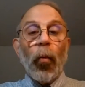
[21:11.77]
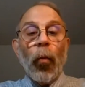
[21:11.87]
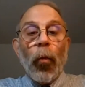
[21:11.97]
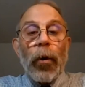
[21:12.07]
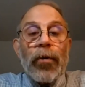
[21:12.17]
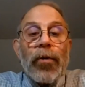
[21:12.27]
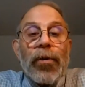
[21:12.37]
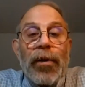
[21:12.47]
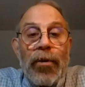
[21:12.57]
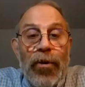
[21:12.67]
would
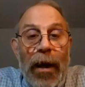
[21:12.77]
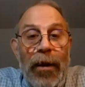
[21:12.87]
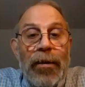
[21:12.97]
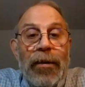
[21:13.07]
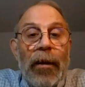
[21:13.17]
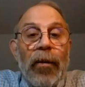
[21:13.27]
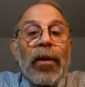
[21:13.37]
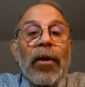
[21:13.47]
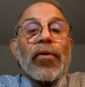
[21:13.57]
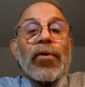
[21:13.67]
suggest that
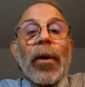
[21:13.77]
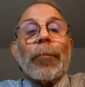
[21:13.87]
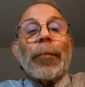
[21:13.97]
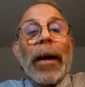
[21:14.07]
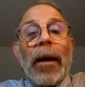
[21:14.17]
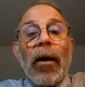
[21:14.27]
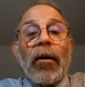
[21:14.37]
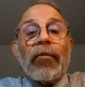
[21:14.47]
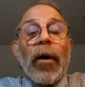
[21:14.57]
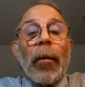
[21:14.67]
there's some payoff